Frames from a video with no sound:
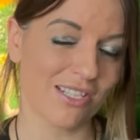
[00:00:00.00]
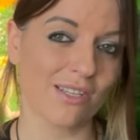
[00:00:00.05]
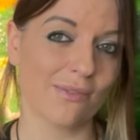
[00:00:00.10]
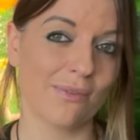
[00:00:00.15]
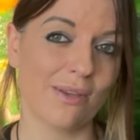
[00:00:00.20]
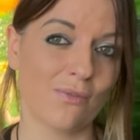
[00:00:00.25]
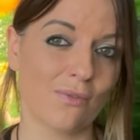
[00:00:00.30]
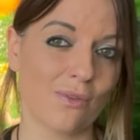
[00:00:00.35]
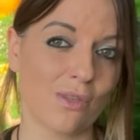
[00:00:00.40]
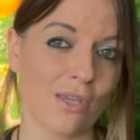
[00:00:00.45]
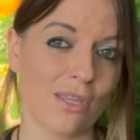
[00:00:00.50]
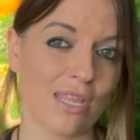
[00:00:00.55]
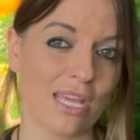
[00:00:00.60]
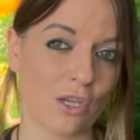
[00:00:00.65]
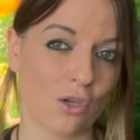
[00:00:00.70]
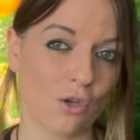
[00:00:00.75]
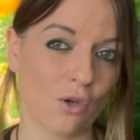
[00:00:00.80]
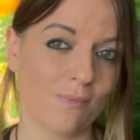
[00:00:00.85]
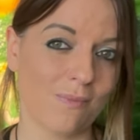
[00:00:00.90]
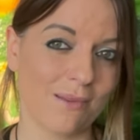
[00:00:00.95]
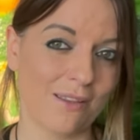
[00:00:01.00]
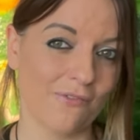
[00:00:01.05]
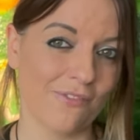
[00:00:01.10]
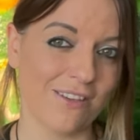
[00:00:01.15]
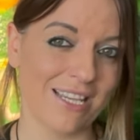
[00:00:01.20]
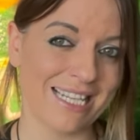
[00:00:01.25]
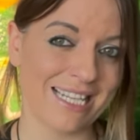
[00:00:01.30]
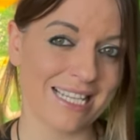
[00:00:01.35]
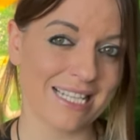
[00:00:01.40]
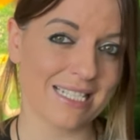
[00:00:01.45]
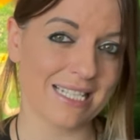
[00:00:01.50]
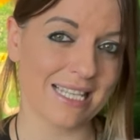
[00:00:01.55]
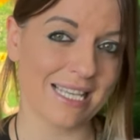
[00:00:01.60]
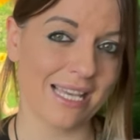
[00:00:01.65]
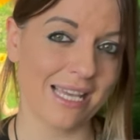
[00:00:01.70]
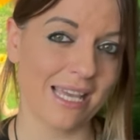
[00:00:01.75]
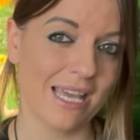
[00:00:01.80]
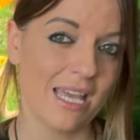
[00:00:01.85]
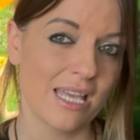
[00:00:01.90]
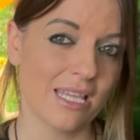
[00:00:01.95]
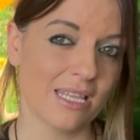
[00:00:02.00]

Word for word: So even though there could be feelings here,